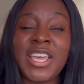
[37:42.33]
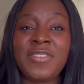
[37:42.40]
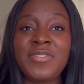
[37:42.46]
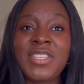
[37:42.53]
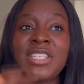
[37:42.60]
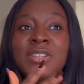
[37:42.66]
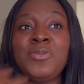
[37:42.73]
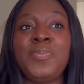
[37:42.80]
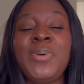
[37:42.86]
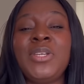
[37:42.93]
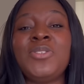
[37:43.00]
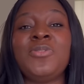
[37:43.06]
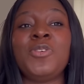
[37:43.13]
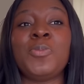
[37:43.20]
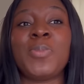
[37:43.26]
Every single
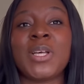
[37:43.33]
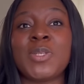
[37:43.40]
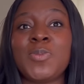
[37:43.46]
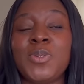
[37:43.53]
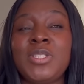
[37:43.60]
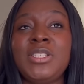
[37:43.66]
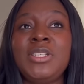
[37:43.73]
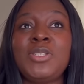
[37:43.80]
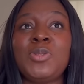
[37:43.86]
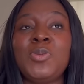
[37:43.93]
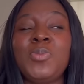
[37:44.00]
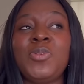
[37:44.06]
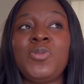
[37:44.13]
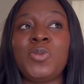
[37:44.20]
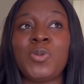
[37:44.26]
page of your passport needs to
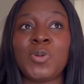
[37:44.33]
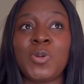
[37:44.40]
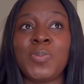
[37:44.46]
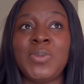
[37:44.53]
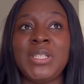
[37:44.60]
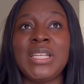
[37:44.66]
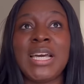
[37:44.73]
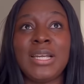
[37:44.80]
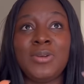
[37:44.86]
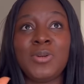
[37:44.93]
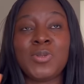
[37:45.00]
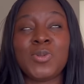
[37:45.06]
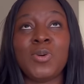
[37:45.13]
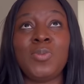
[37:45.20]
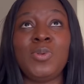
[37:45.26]
be photocopied and
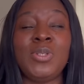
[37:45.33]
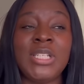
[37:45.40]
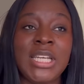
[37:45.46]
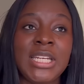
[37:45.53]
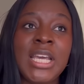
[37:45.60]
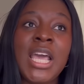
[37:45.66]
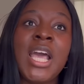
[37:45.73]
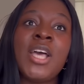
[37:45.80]
also uploaded.